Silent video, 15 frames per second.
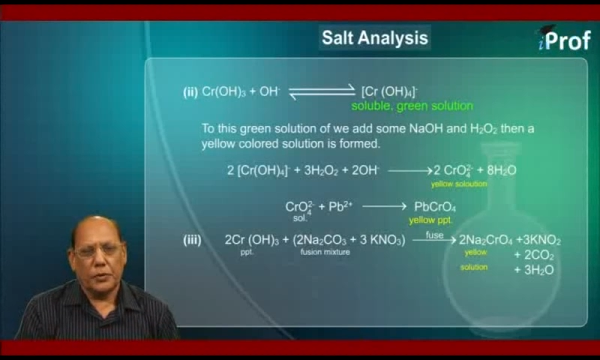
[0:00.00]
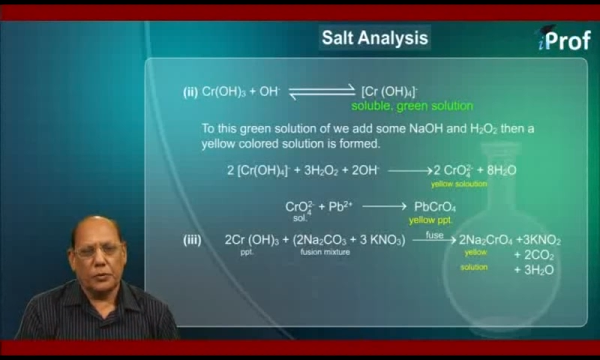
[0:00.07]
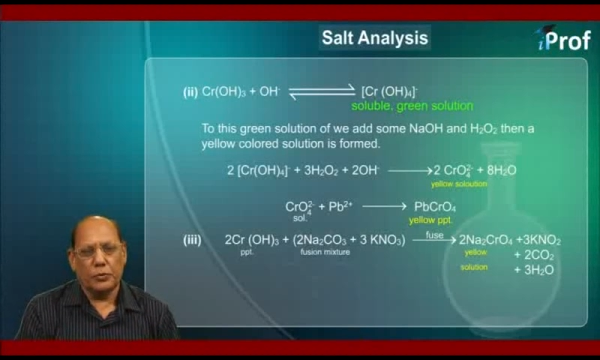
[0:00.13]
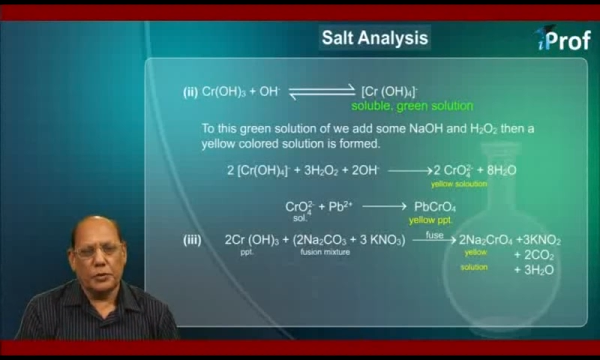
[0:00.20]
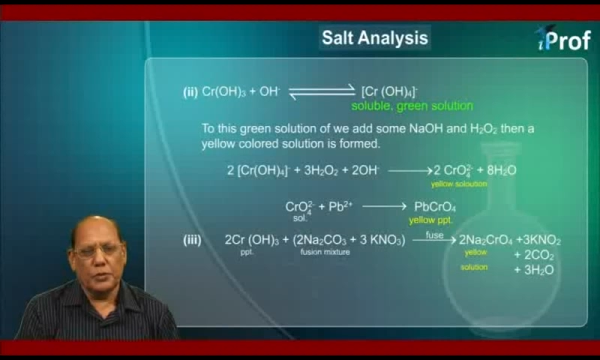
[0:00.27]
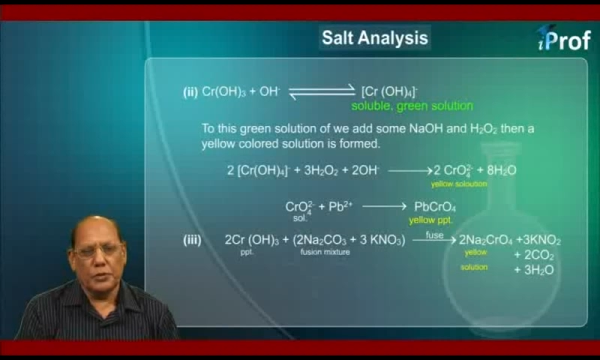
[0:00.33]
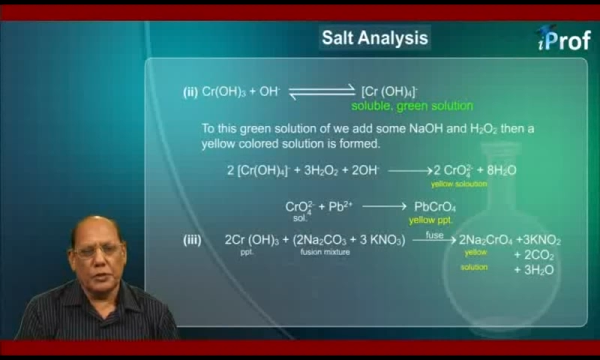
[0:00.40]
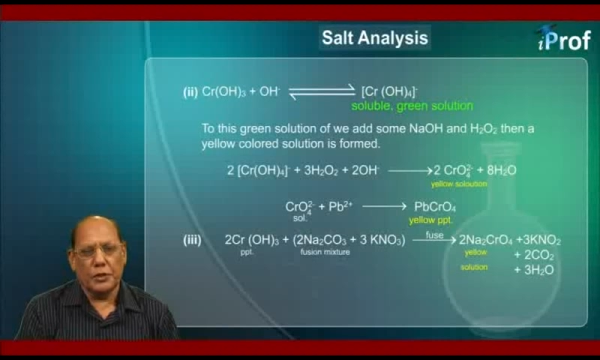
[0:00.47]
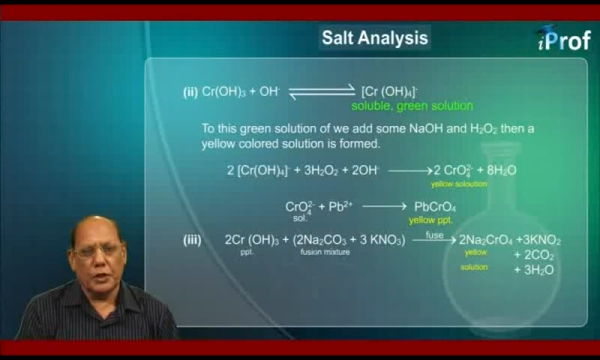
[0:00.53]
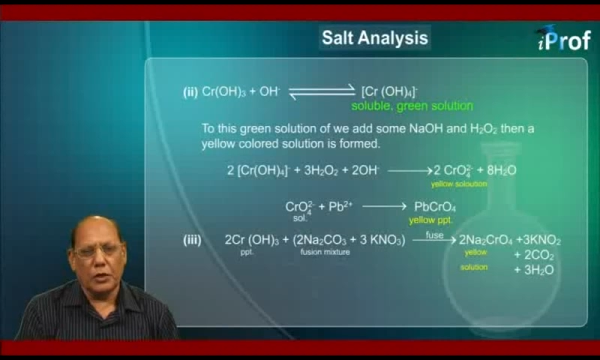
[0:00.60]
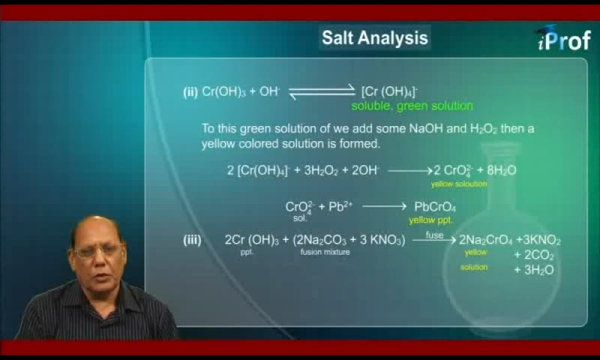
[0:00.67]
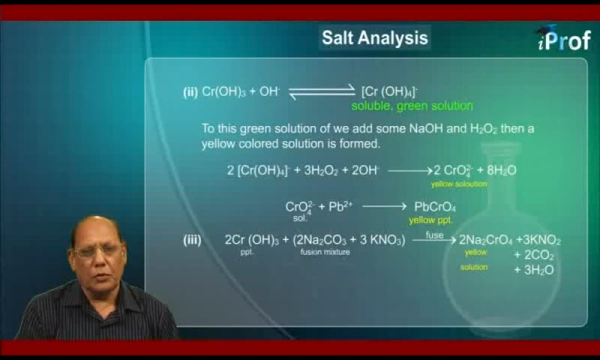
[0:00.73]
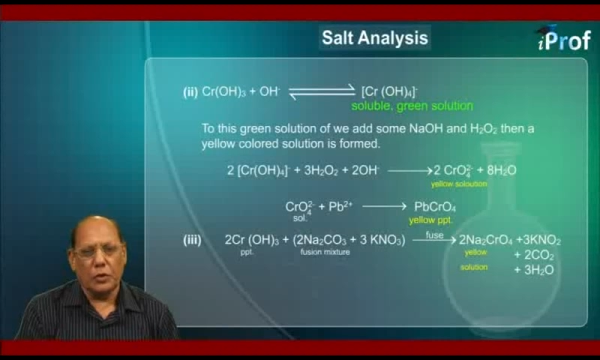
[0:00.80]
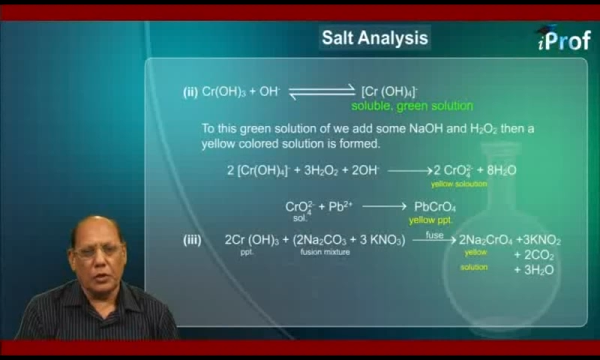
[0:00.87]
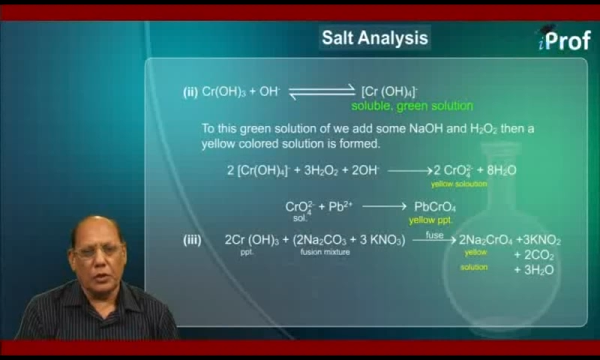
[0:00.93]
to this
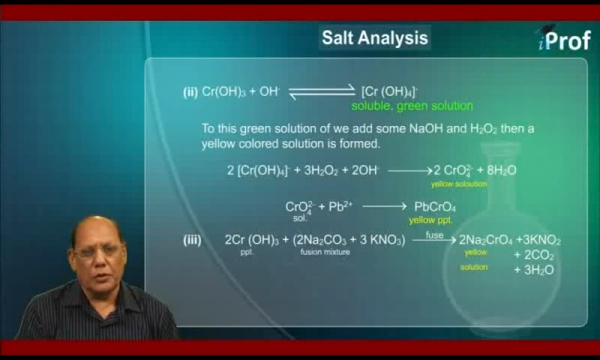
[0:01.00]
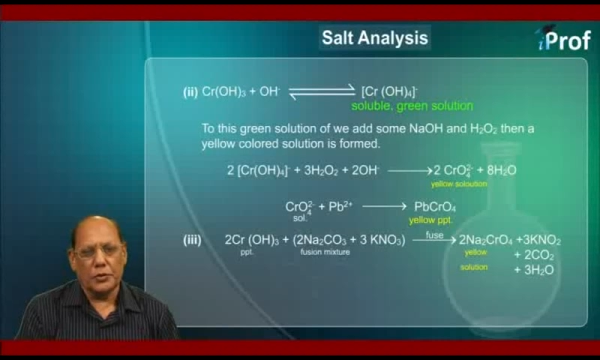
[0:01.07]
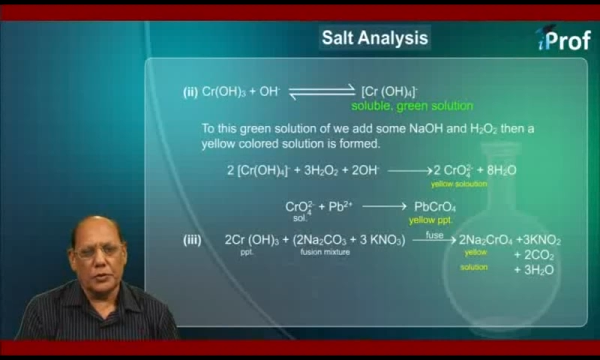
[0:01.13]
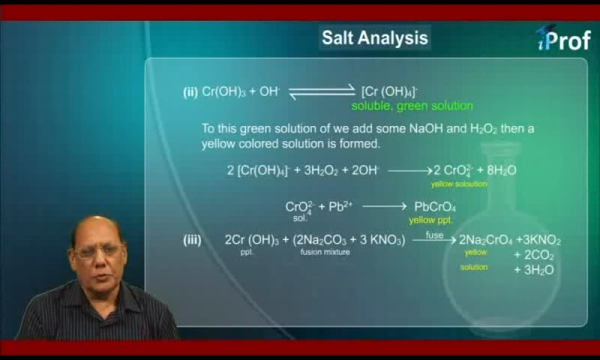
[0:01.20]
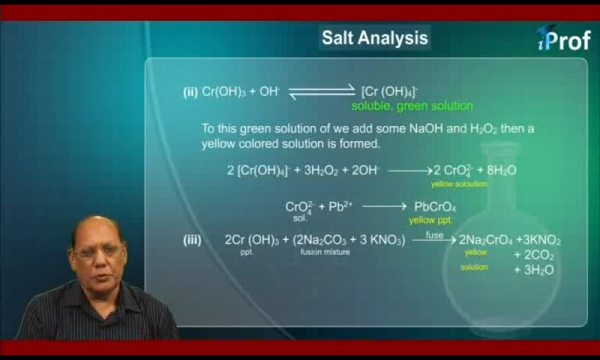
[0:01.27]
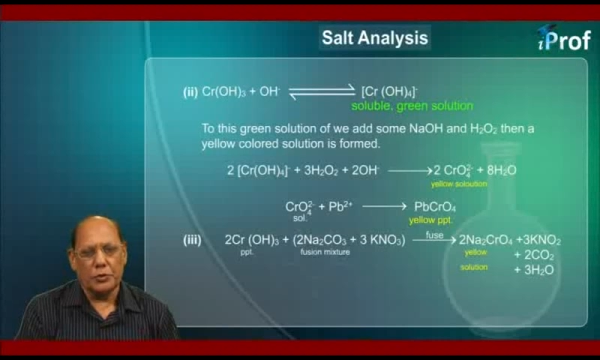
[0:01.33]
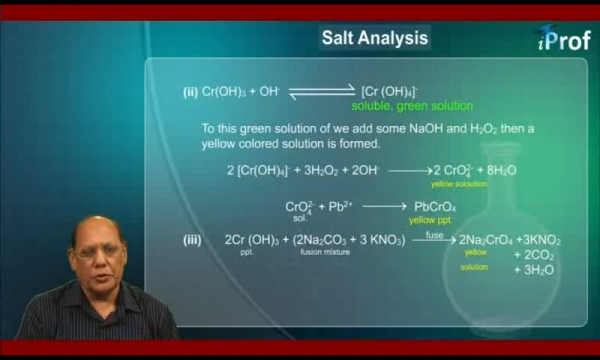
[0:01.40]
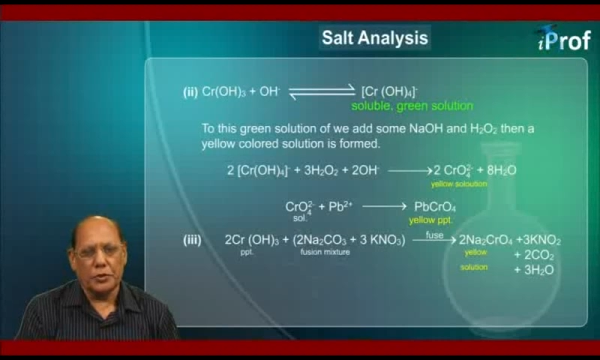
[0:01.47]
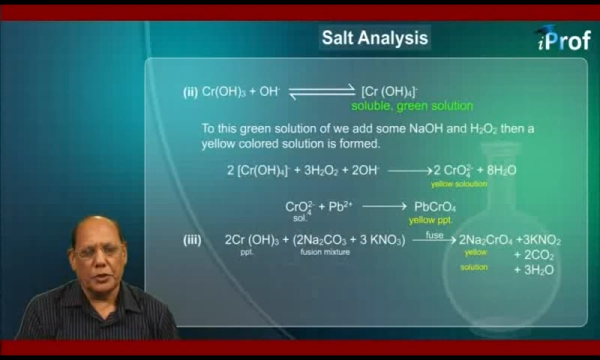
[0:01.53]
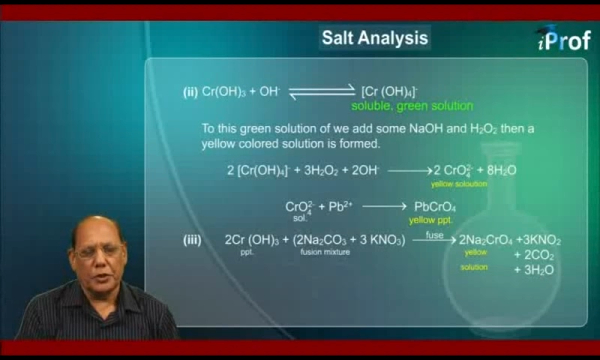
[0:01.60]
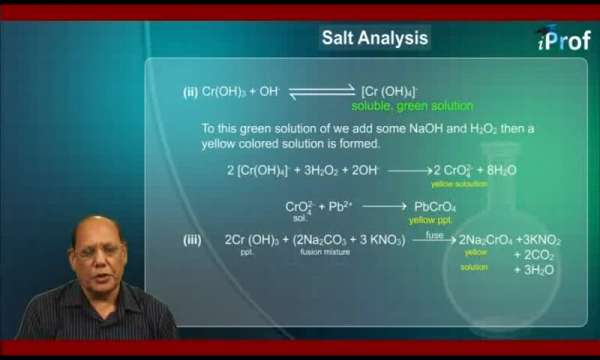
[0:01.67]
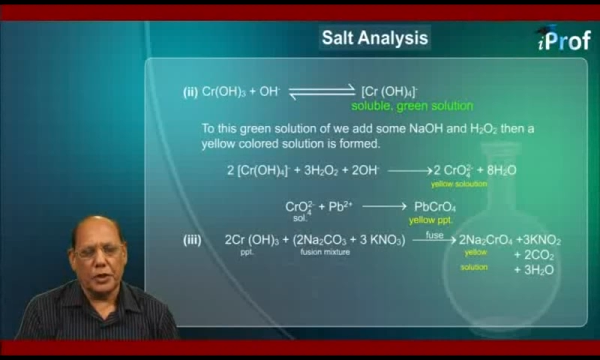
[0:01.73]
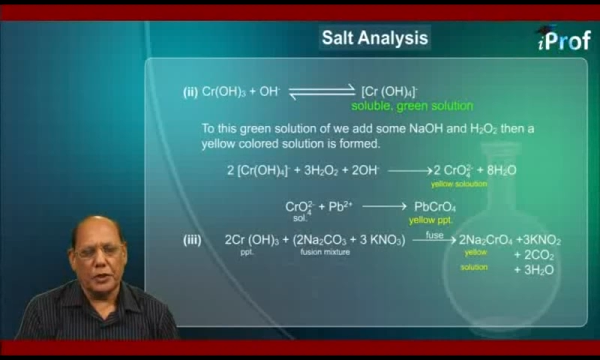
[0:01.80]
yellow colored solution